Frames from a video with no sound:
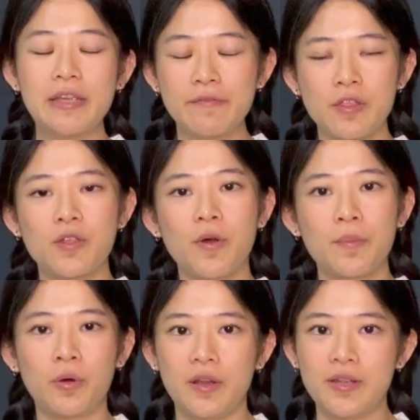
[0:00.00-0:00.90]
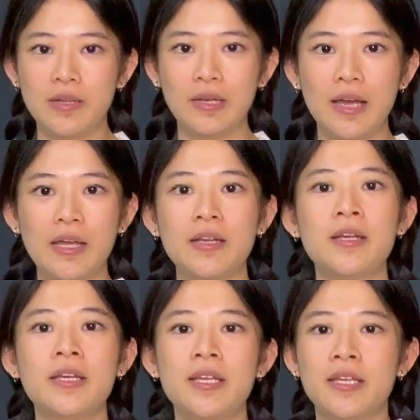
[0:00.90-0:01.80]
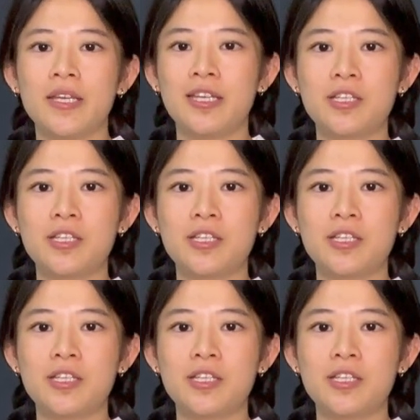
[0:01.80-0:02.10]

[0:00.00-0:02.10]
even though I put it in a net, it